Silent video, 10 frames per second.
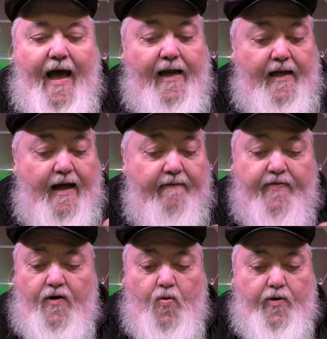
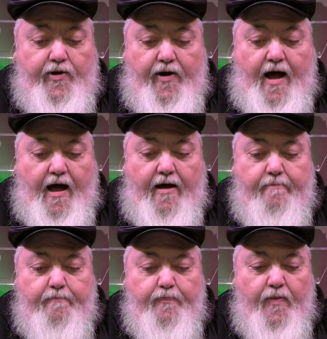Love the Lord your
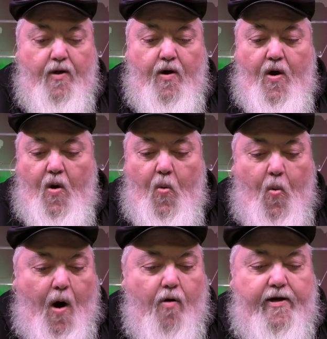God.
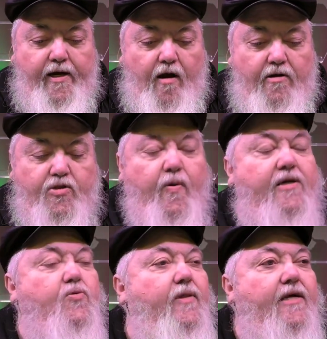Walk in all his
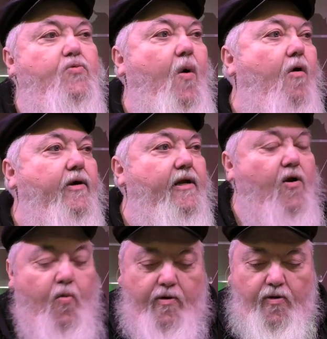ways. Well, that's walking
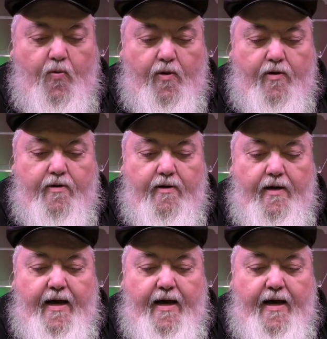according to the word.